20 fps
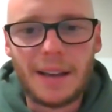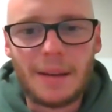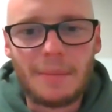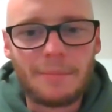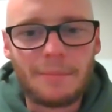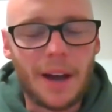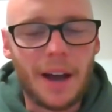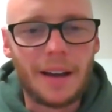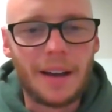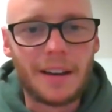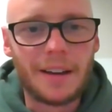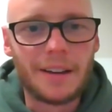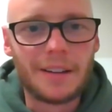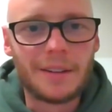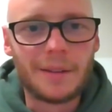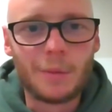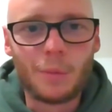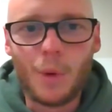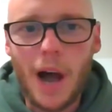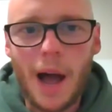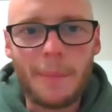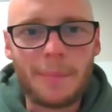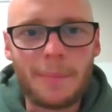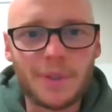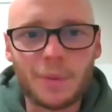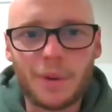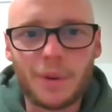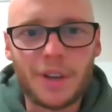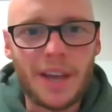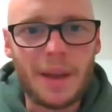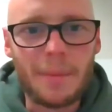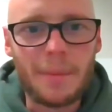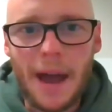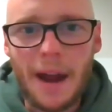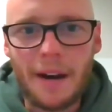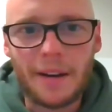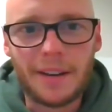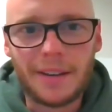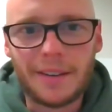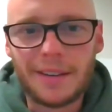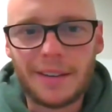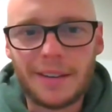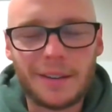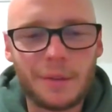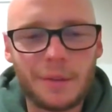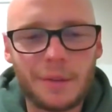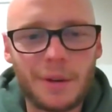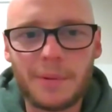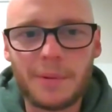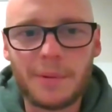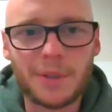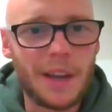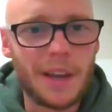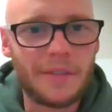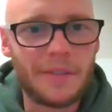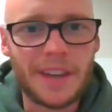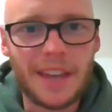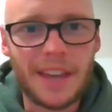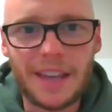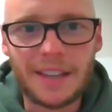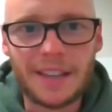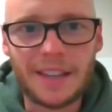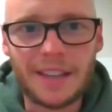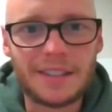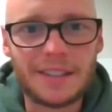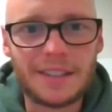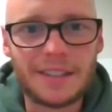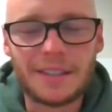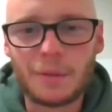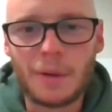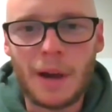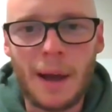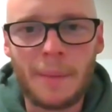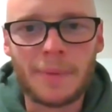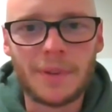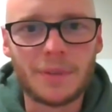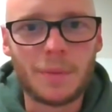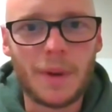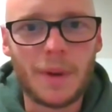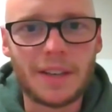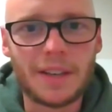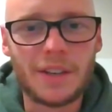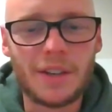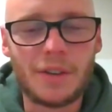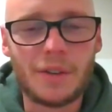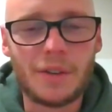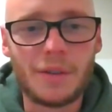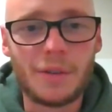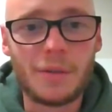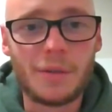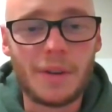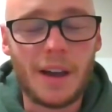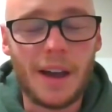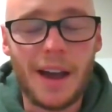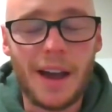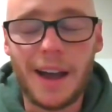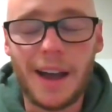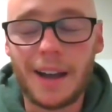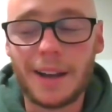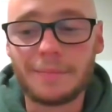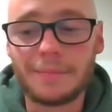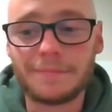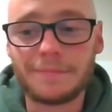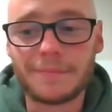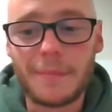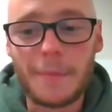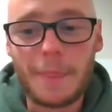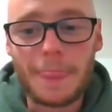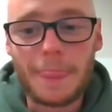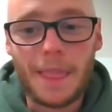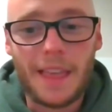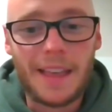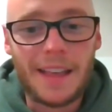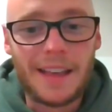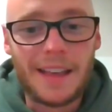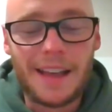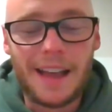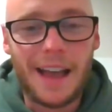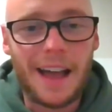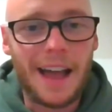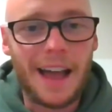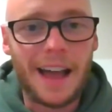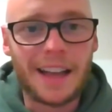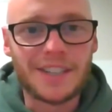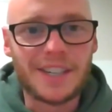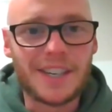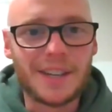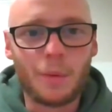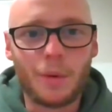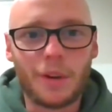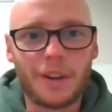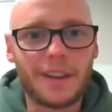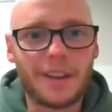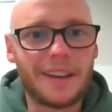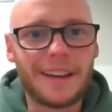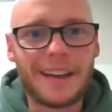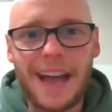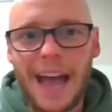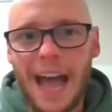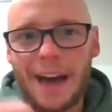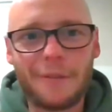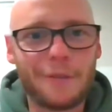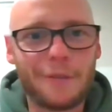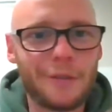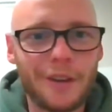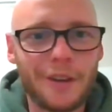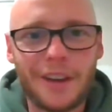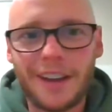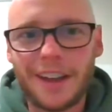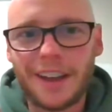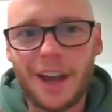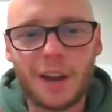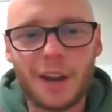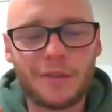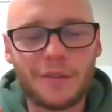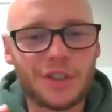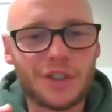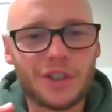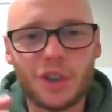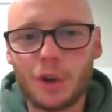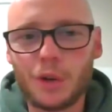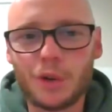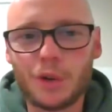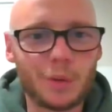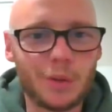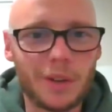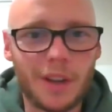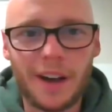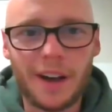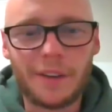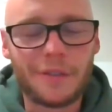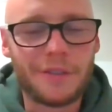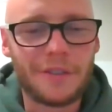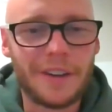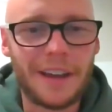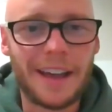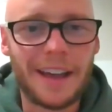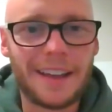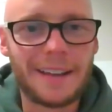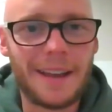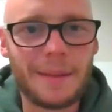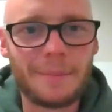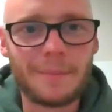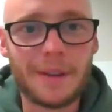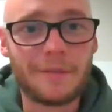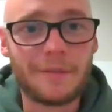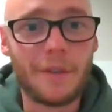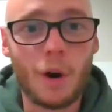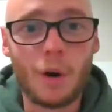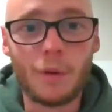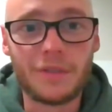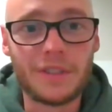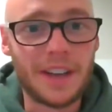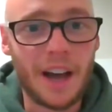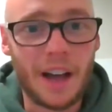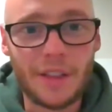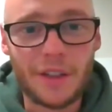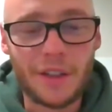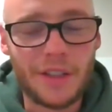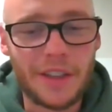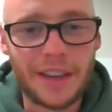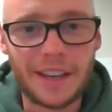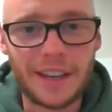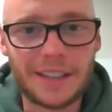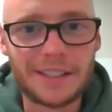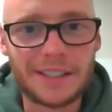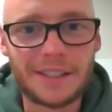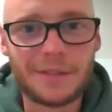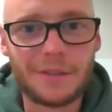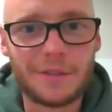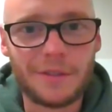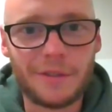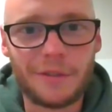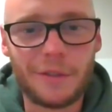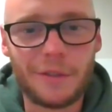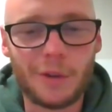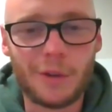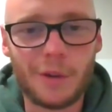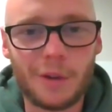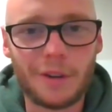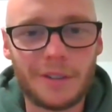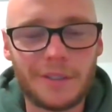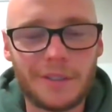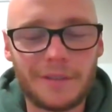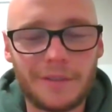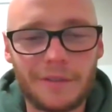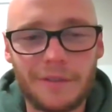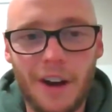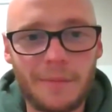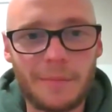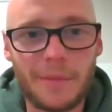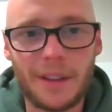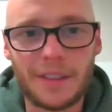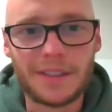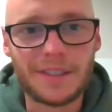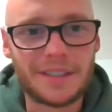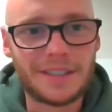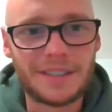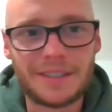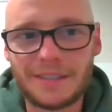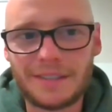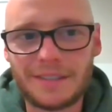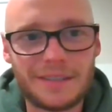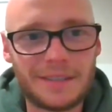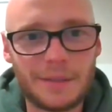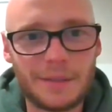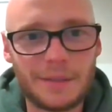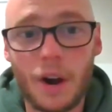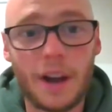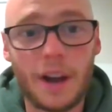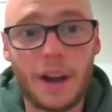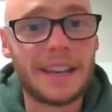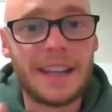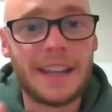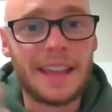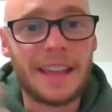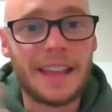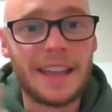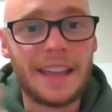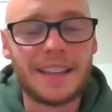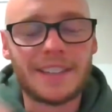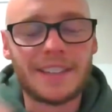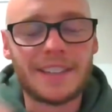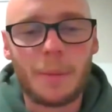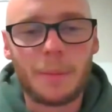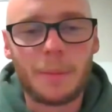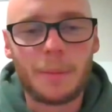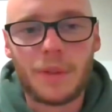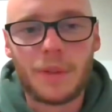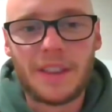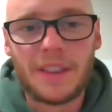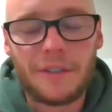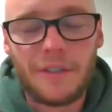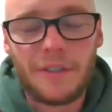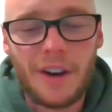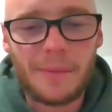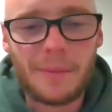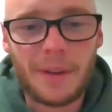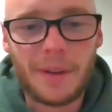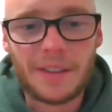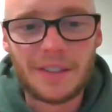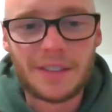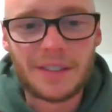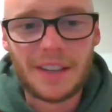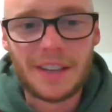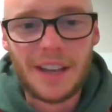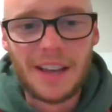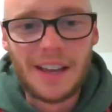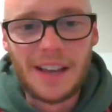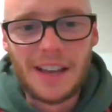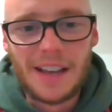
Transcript: But what happens when you get married? What happens when you have kids? What happens when you actually want to have kind of a social life and be involved in other things for 5 months, or in any time within that 5 months?